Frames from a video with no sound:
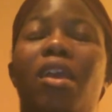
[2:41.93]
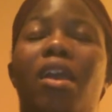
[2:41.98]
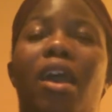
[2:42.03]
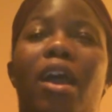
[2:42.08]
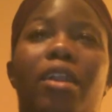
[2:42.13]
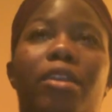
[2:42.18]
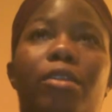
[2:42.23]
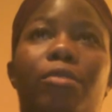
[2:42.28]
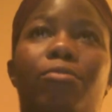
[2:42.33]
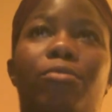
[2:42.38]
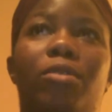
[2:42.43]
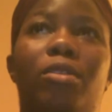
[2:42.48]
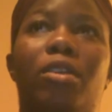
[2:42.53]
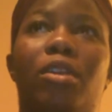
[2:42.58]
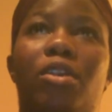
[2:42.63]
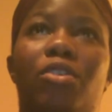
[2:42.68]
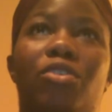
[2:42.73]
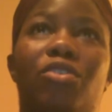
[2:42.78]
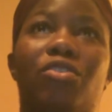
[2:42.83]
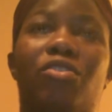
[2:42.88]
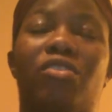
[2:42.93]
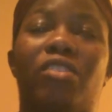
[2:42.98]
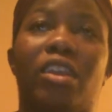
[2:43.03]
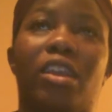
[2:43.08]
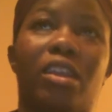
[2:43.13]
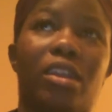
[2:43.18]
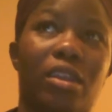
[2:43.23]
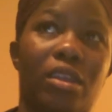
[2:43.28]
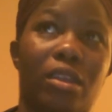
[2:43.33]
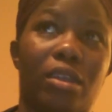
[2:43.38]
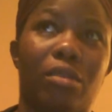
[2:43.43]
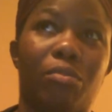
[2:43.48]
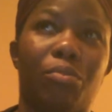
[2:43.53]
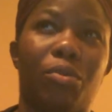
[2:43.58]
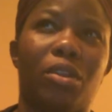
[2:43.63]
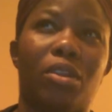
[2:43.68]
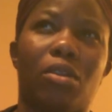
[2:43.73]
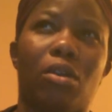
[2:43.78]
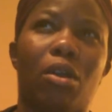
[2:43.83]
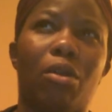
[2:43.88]
I didn't really understand it,
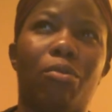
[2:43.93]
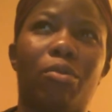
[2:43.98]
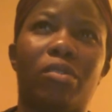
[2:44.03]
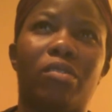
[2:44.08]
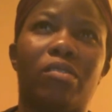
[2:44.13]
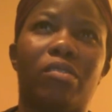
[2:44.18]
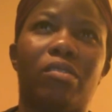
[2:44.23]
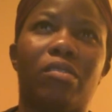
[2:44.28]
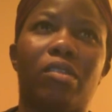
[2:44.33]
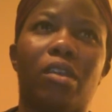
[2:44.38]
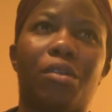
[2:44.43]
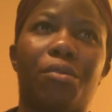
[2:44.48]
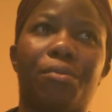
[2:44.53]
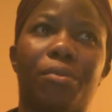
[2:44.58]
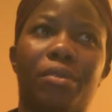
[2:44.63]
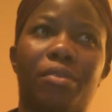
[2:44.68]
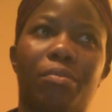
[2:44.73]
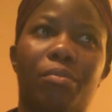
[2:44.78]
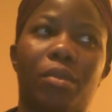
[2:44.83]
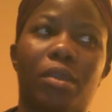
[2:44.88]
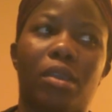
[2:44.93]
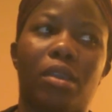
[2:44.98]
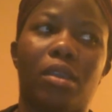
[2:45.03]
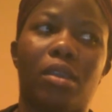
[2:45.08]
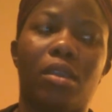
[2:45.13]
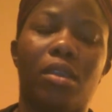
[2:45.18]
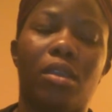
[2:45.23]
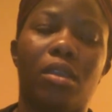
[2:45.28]
but it always stuck with me